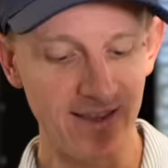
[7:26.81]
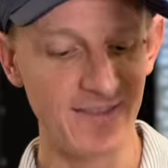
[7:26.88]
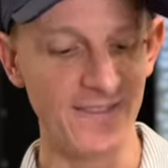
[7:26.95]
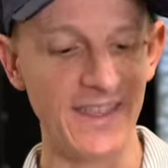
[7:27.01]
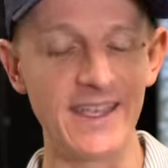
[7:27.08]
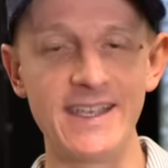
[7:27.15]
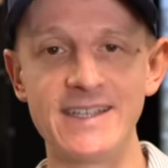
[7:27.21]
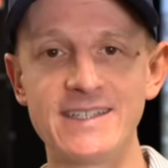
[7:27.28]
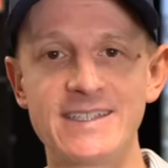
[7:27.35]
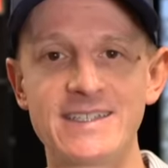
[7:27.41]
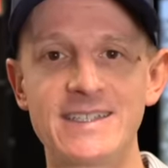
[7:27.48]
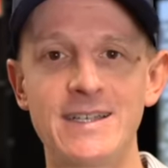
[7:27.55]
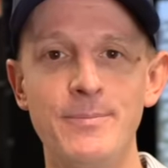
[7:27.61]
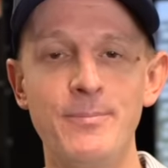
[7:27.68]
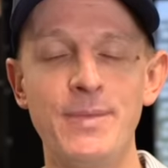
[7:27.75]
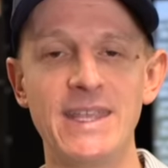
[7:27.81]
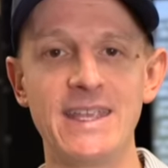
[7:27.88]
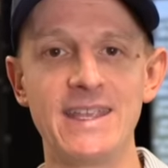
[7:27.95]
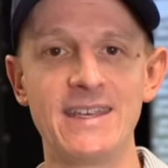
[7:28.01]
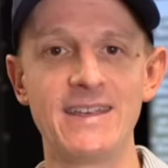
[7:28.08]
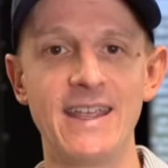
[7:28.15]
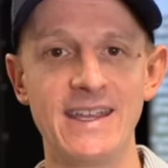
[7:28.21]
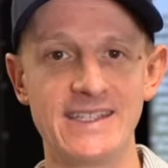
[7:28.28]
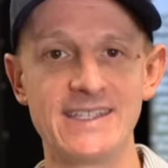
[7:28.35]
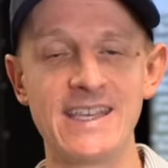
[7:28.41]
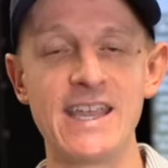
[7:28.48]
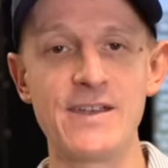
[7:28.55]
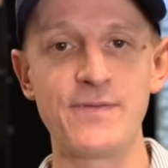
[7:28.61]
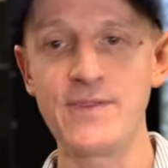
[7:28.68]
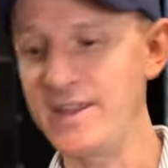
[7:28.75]
this being a
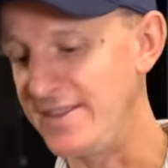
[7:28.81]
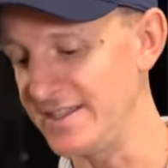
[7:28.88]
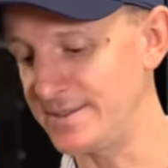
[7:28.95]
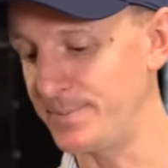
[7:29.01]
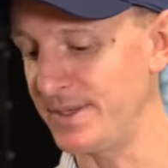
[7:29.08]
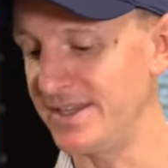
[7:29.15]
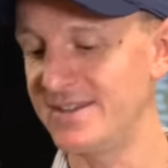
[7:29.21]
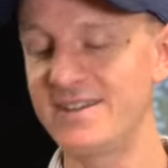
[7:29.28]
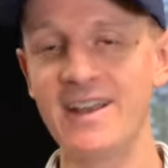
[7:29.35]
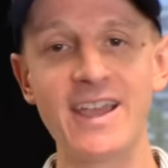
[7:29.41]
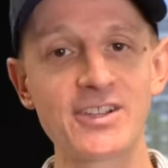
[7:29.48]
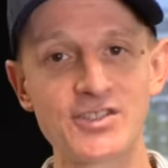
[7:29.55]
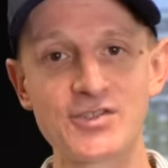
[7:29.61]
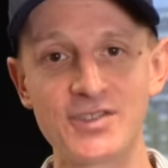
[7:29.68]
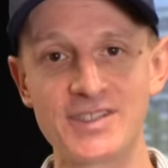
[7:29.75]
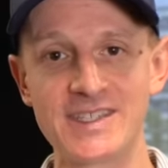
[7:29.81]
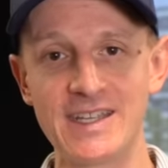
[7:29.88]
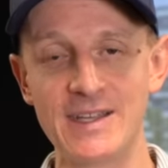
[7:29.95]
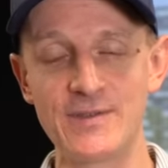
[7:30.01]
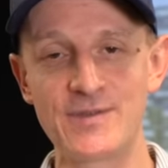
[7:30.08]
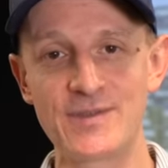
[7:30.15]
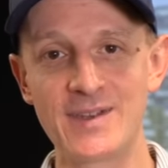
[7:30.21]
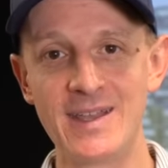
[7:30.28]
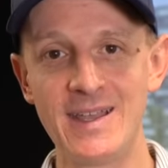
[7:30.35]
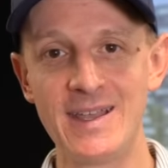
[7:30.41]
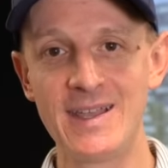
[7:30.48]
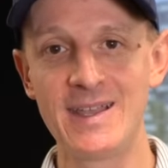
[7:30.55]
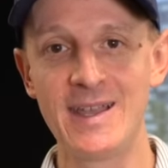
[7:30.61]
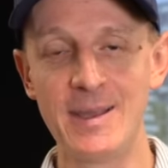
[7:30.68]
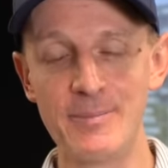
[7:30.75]
stiff and this being an extra stiff,
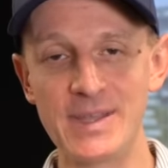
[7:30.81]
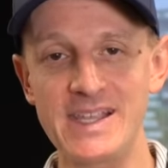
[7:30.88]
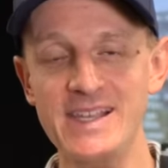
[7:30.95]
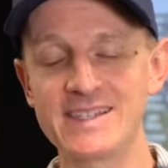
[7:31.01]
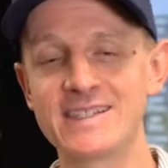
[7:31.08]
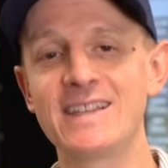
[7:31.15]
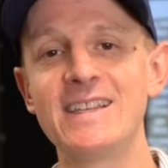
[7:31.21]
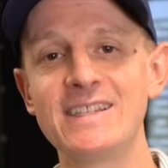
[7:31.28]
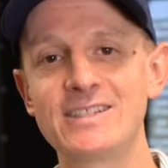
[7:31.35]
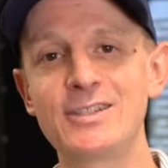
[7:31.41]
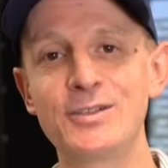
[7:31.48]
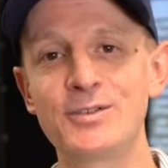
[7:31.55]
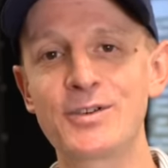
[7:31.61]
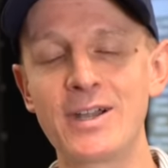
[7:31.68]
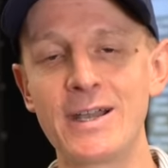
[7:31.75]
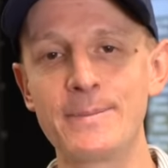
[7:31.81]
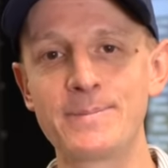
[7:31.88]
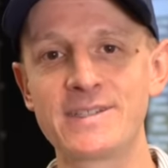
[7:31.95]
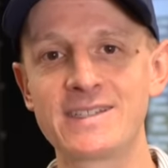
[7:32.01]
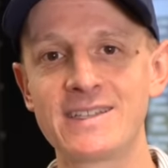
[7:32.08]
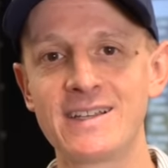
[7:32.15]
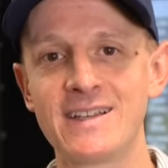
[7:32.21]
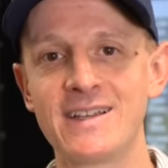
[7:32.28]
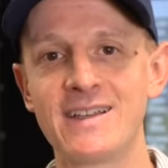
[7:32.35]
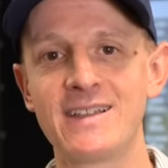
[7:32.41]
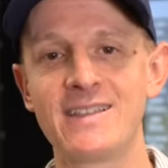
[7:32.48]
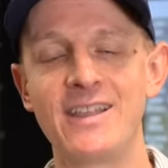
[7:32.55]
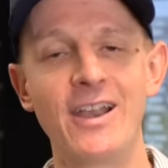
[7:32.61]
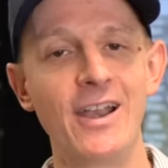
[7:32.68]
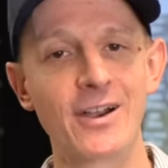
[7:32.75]
because of these two grips,
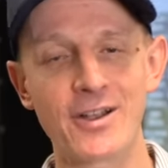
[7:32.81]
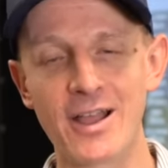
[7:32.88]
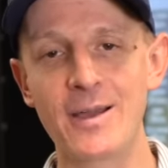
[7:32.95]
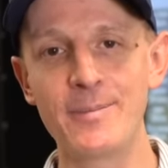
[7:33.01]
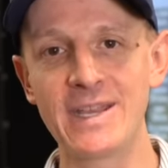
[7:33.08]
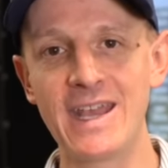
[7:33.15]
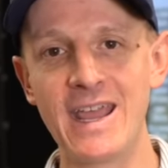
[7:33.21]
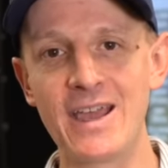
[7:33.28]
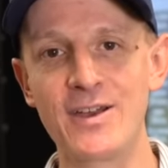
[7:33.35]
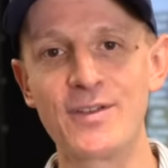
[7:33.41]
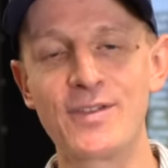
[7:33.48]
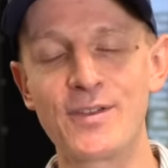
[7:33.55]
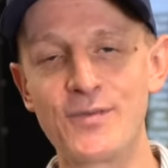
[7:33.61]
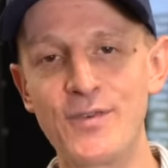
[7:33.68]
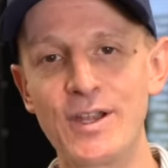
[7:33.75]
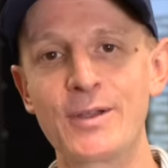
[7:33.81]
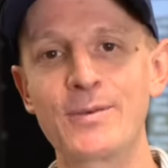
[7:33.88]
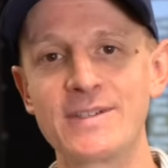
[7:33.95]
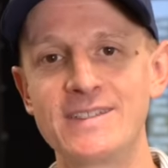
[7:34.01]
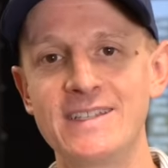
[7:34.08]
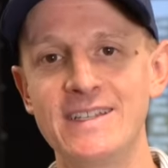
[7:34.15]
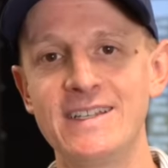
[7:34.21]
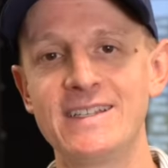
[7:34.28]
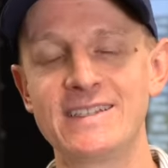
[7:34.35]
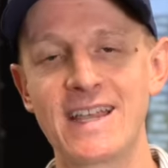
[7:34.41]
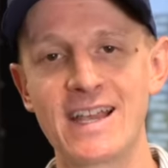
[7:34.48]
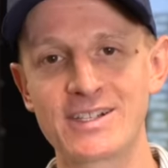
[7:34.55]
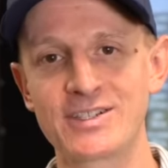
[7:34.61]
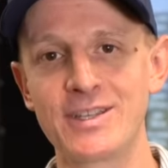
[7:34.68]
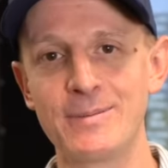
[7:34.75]
they are coming out, the frequency is
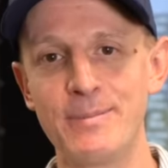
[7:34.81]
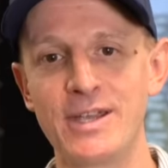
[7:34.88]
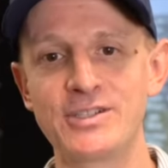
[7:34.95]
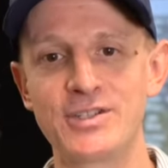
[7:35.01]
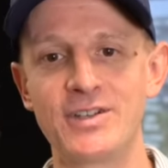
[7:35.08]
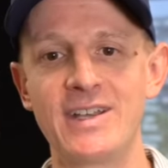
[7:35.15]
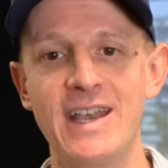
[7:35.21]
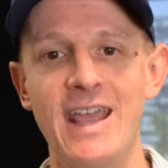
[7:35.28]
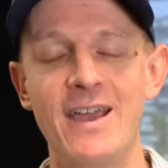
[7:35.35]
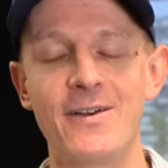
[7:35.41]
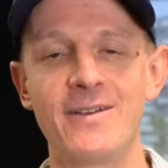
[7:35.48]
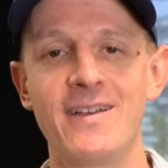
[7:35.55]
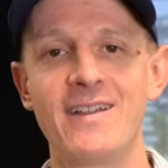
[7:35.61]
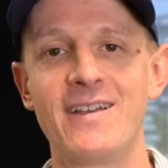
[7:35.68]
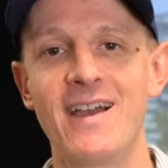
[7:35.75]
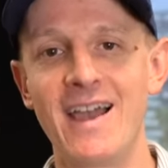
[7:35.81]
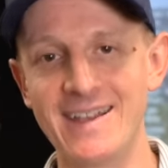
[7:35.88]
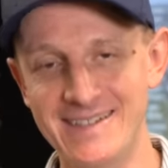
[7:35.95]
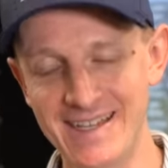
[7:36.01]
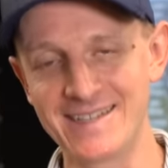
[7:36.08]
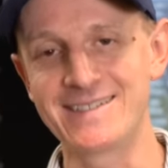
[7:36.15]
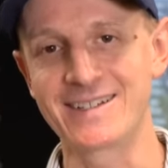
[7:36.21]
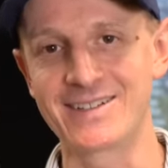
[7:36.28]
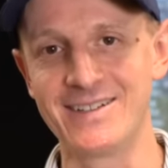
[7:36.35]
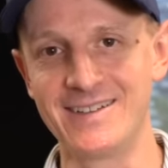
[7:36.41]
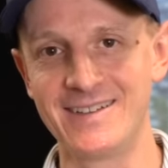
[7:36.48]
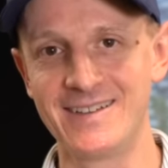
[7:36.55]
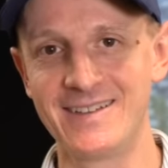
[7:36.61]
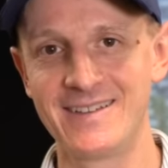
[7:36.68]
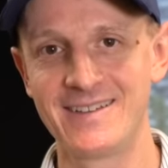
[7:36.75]
actually measuring out
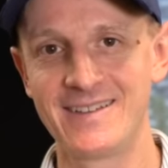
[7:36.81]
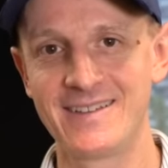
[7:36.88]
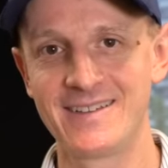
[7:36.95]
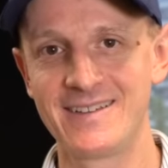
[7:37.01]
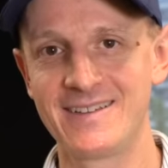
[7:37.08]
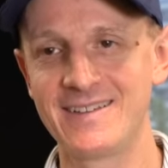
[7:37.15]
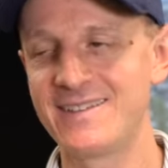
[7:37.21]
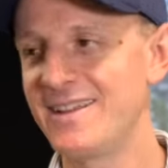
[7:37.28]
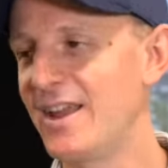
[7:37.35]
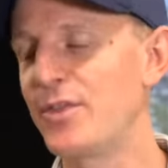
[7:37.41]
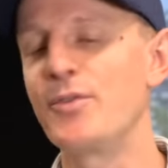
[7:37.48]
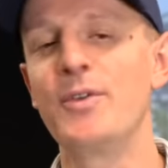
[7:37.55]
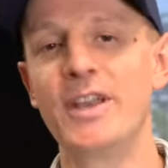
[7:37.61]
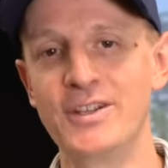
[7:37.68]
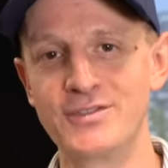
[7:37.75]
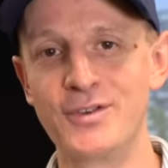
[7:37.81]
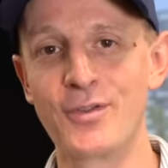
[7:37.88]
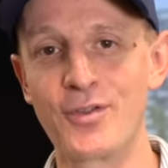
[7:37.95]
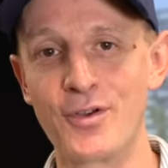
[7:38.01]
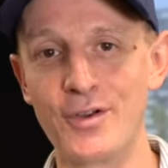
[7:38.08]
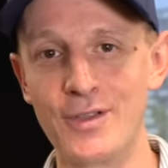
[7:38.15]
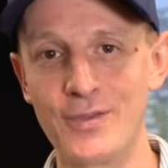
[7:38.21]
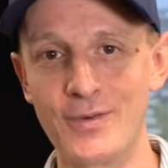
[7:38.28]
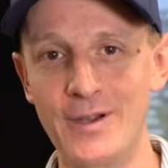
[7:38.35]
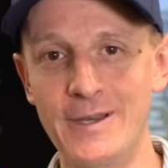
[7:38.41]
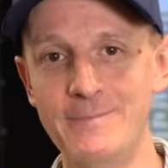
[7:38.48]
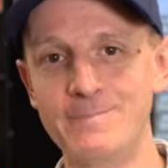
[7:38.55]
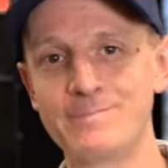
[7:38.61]
identical at 333.